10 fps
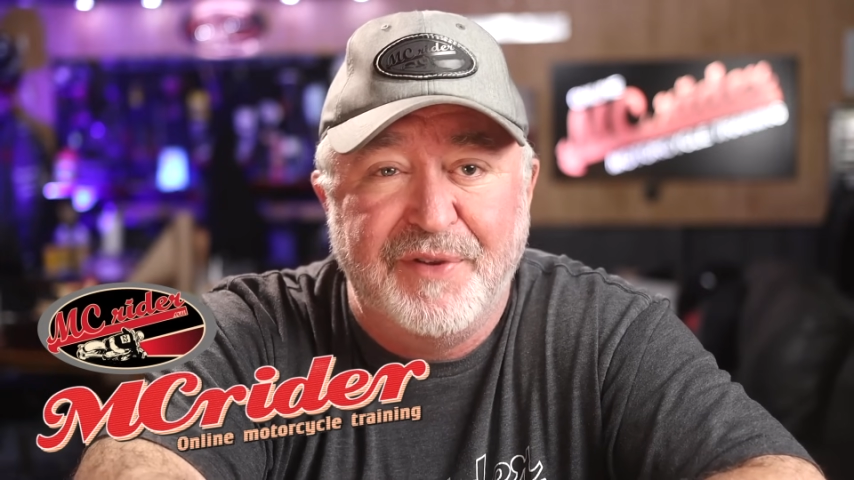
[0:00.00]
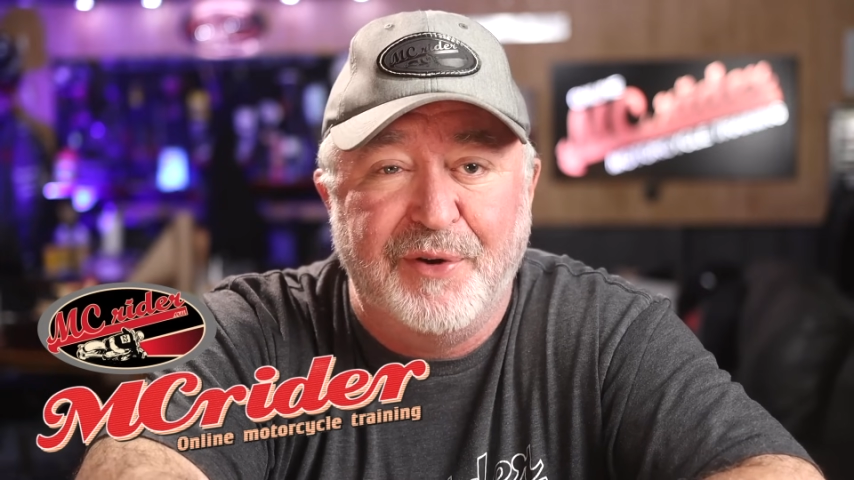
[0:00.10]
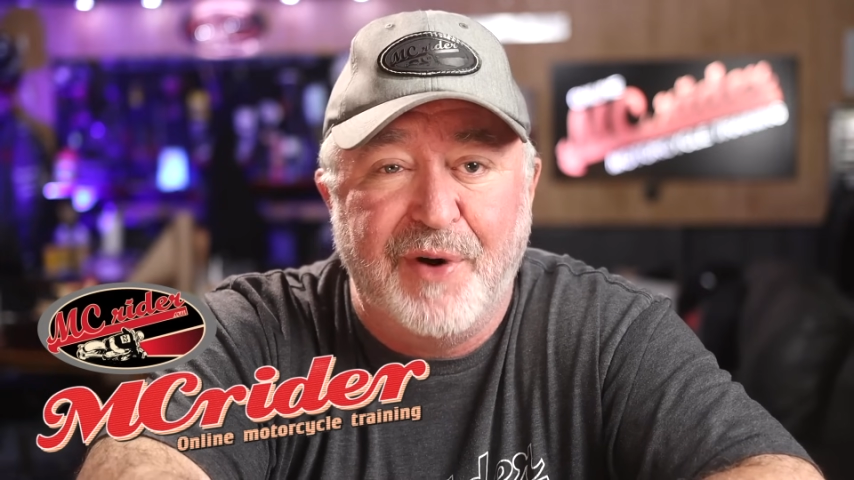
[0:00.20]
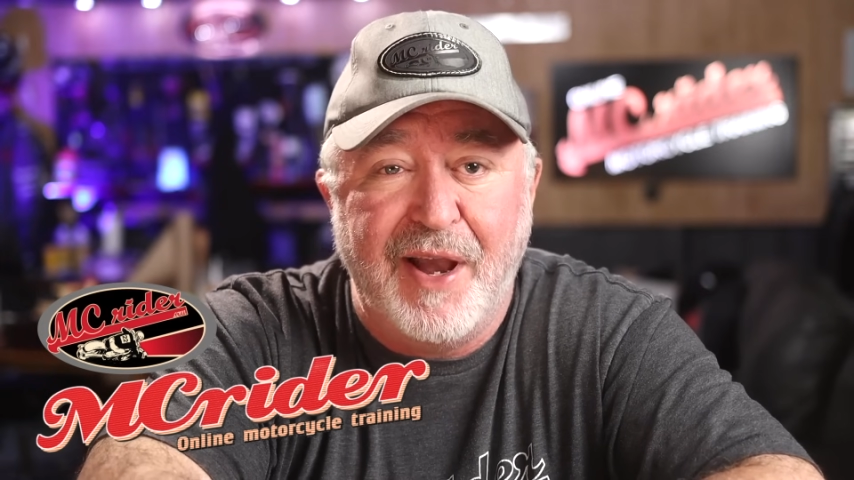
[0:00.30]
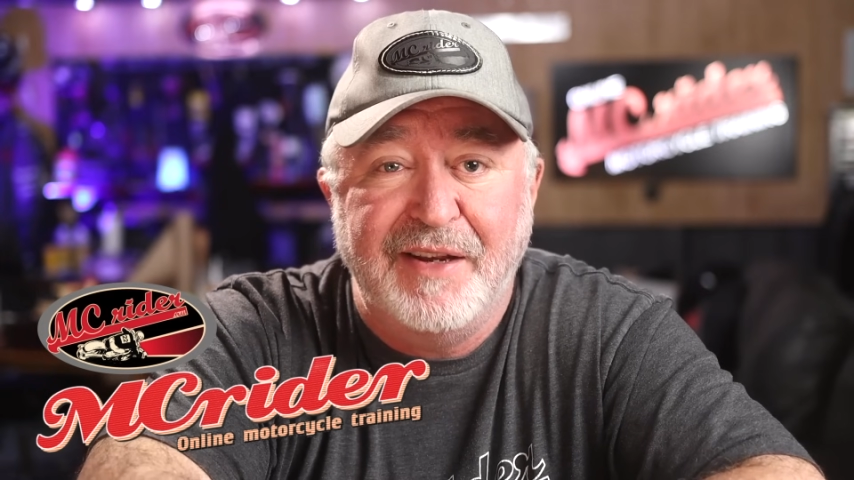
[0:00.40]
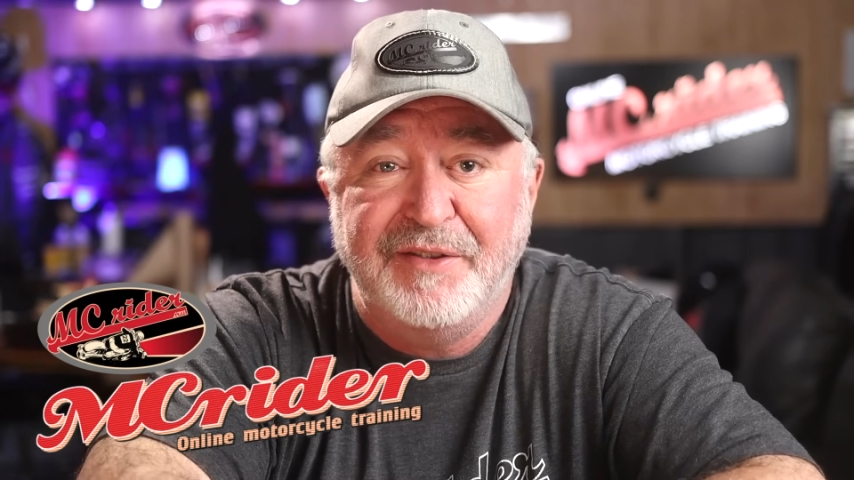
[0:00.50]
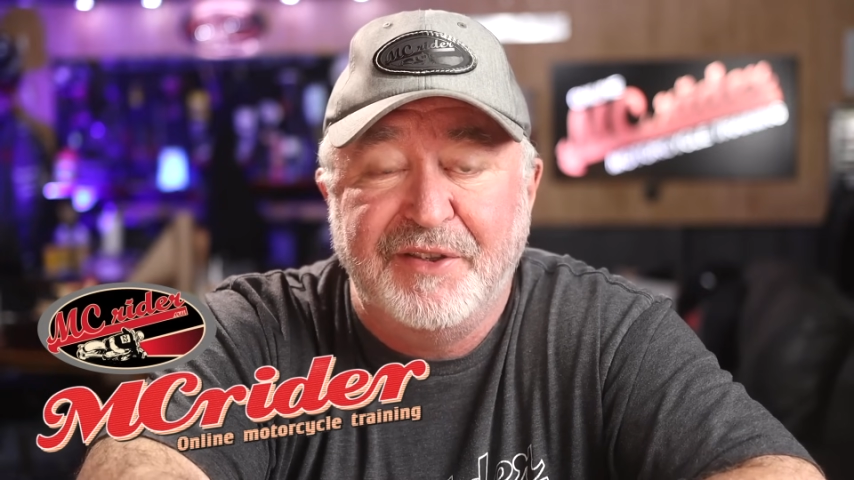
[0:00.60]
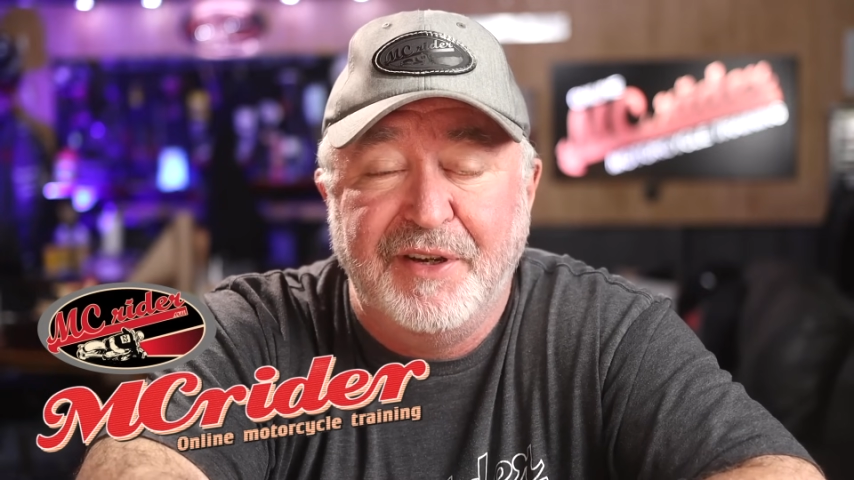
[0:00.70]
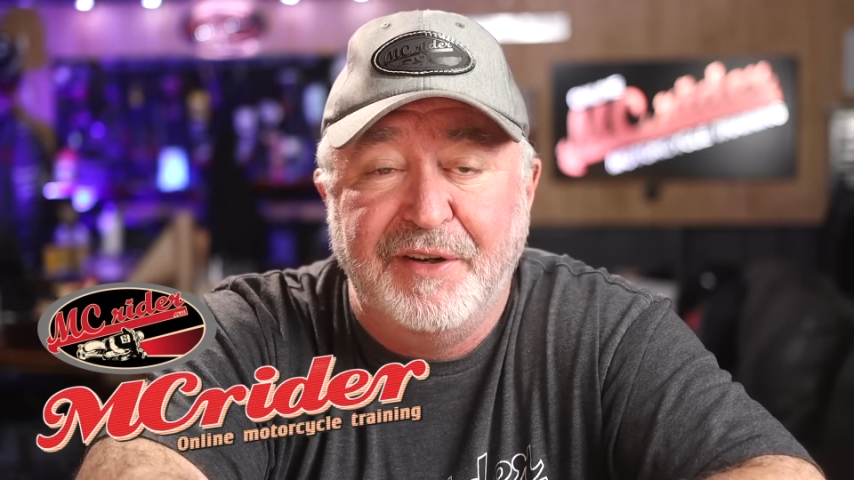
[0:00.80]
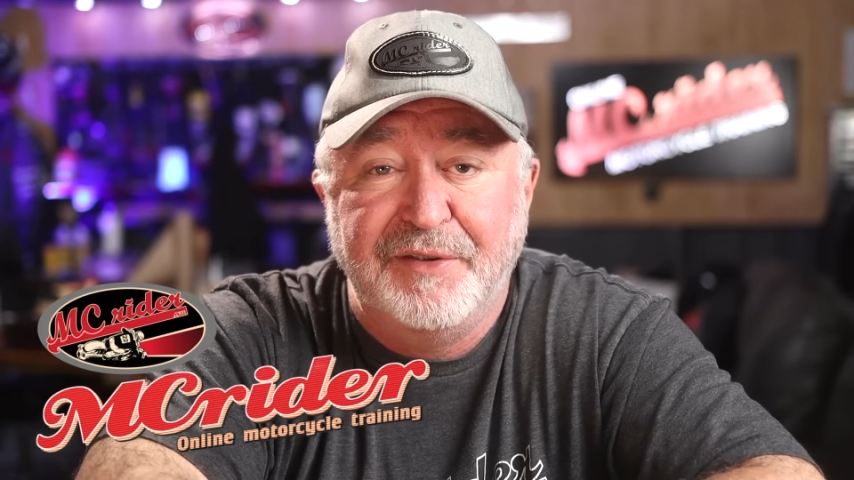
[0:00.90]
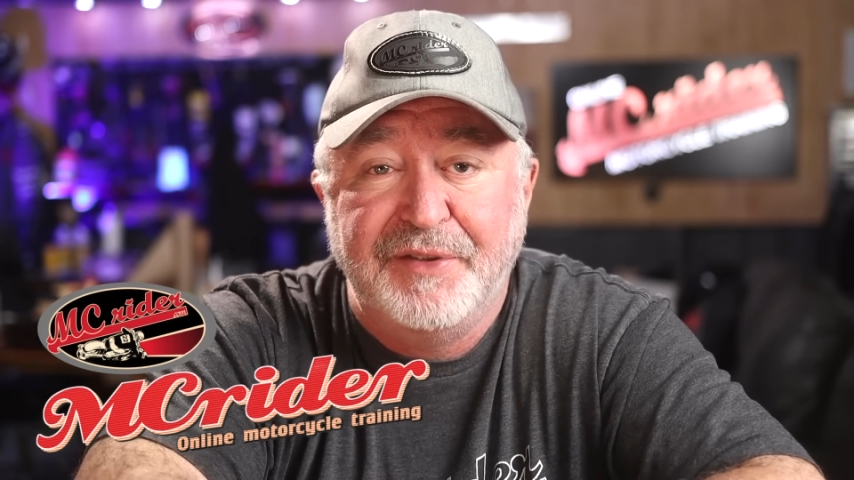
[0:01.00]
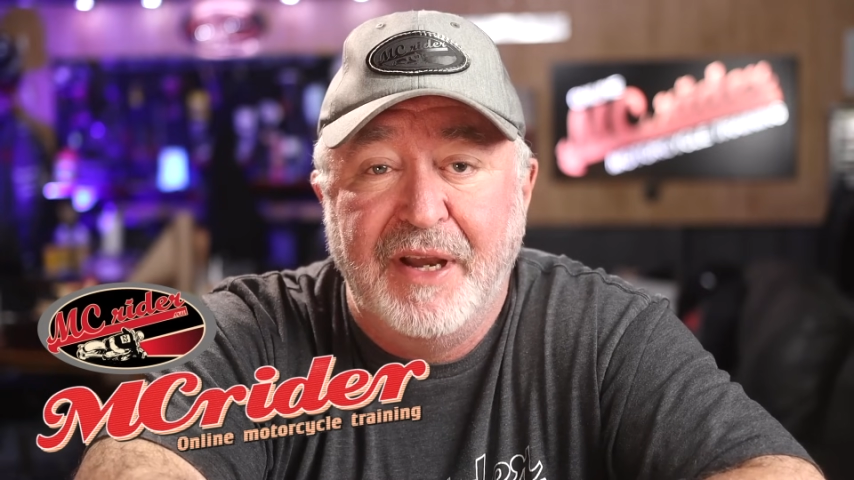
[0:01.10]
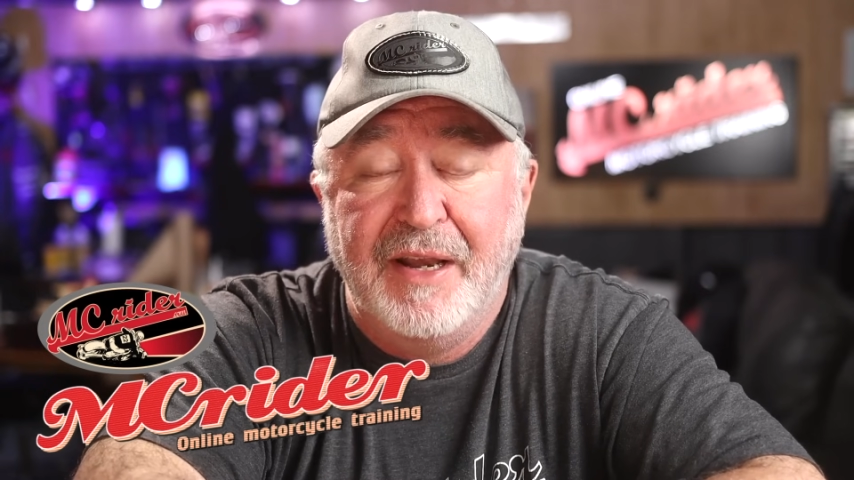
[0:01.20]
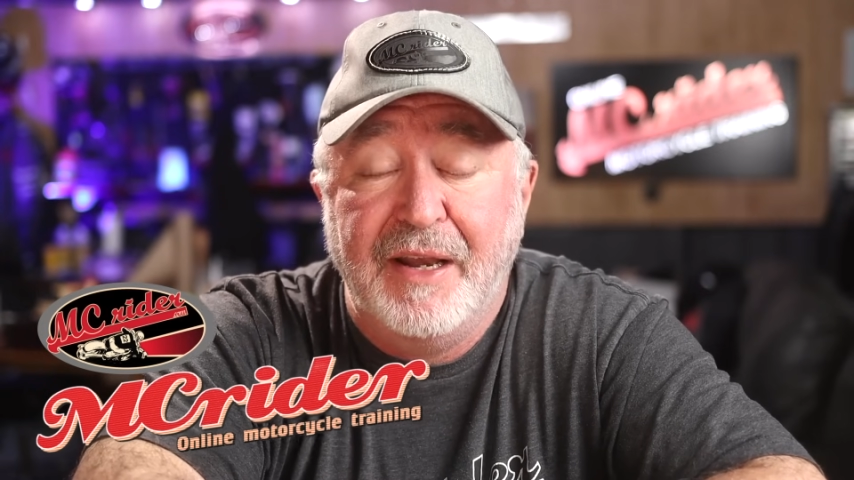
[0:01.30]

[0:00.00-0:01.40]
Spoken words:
their riding skills.